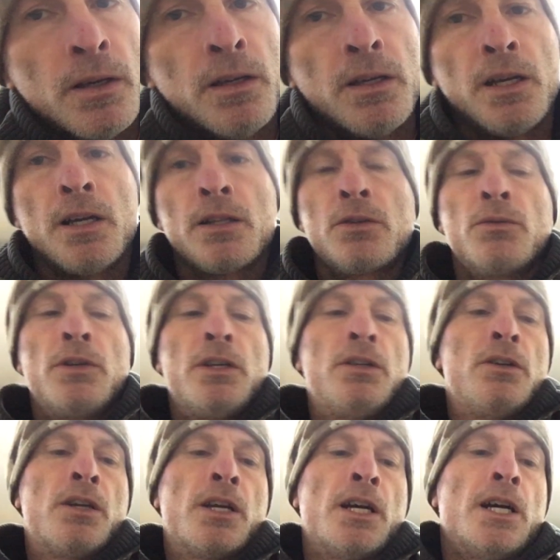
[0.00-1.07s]
yeah, 22
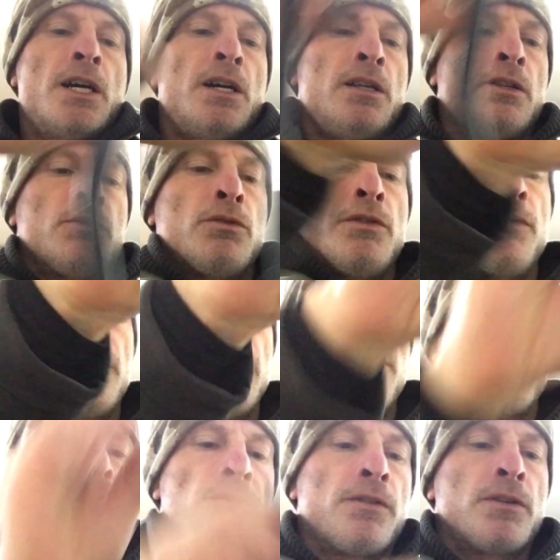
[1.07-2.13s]
cal and 25
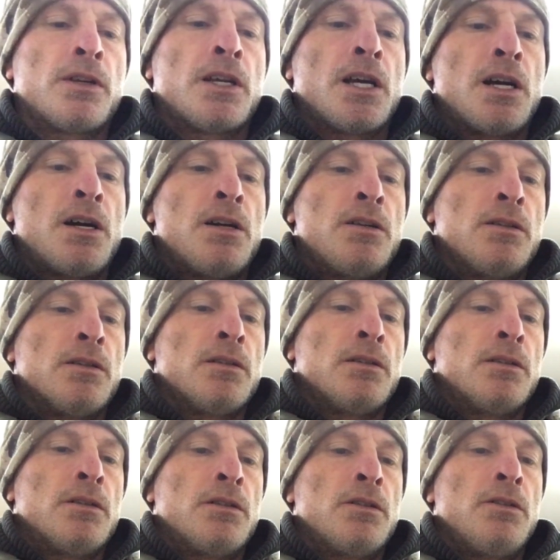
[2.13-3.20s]
cal.
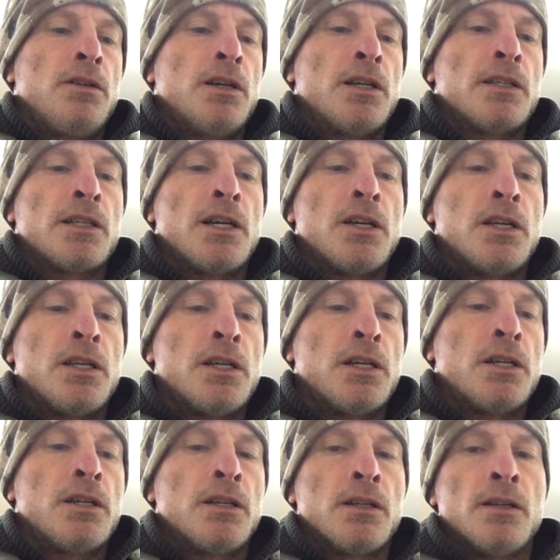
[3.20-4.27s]
All you guys out
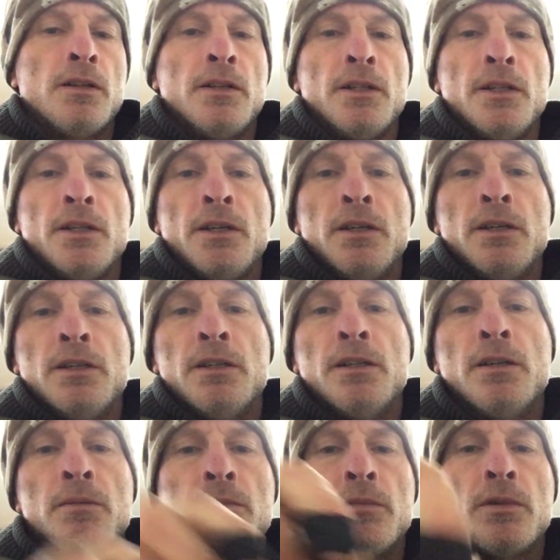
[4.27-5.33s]
there,
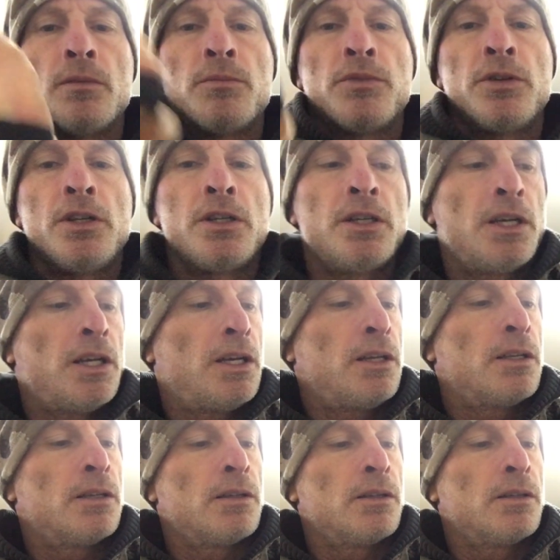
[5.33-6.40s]
I appreciate
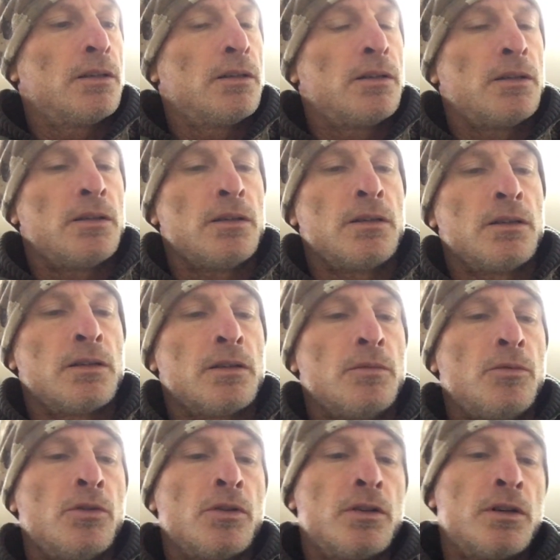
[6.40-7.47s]
some
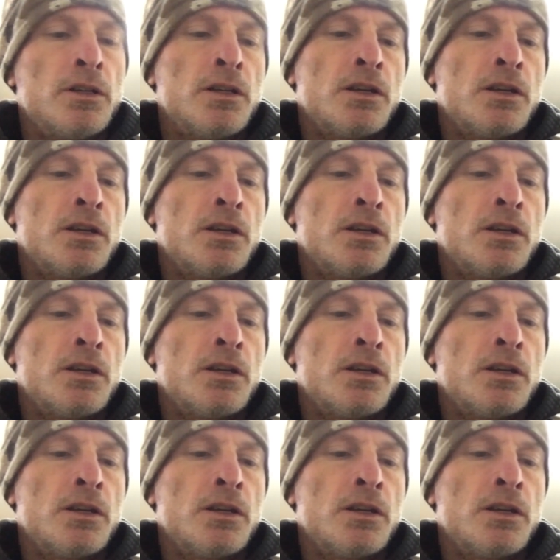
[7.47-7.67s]
orders to